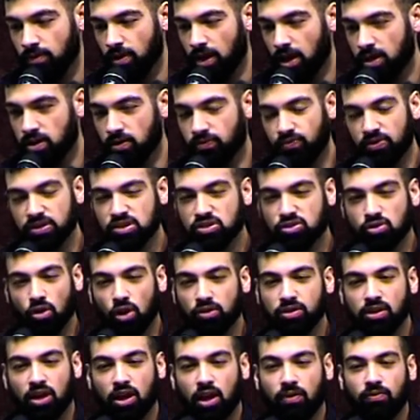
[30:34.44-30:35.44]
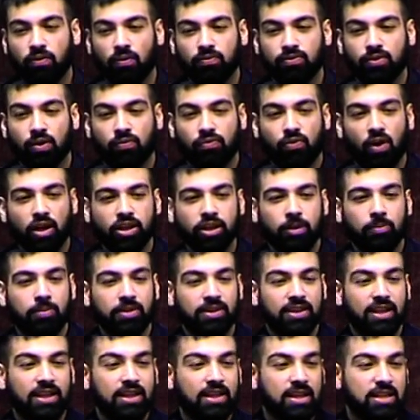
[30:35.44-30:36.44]
And if it's not the love of the father,
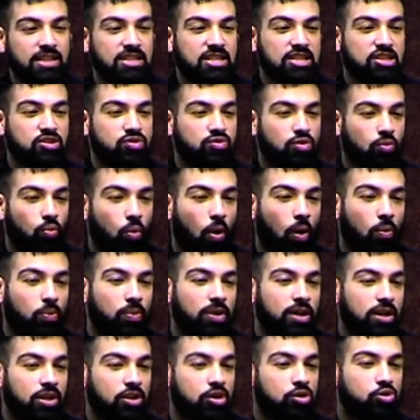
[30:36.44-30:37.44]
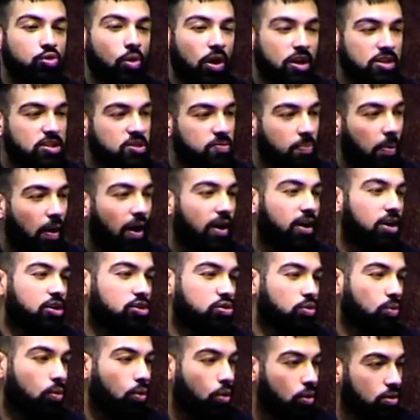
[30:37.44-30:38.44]
but then this is what we need to aspire
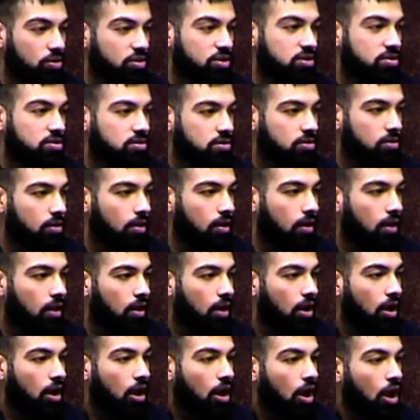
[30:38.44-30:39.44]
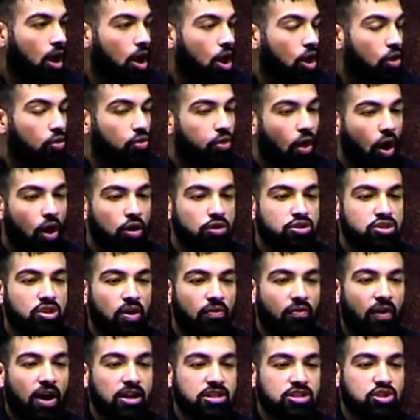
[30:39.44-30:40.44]
towards. Those
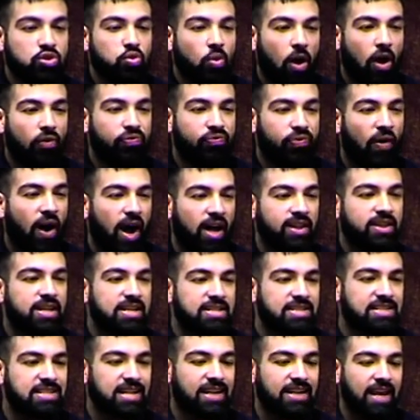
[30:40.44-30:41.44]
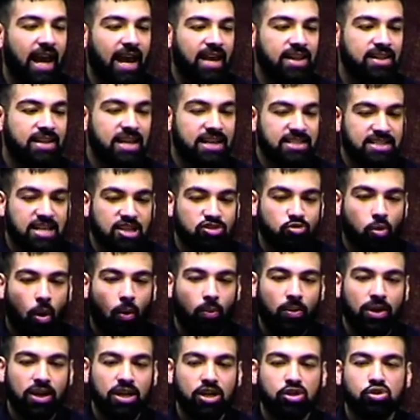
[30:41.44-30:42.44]
of us who are fathers today, this is what
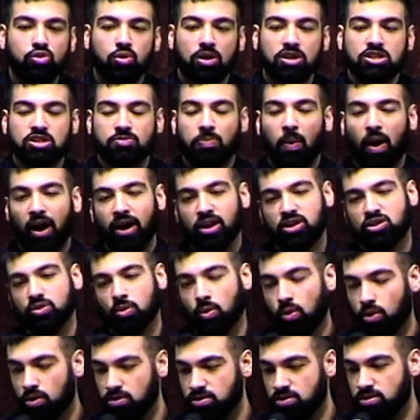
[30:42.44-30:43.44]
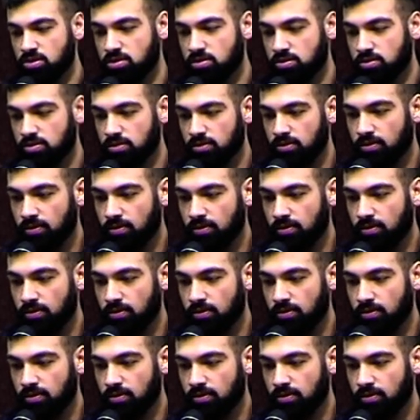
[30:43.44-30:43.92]
we need to aspire towards.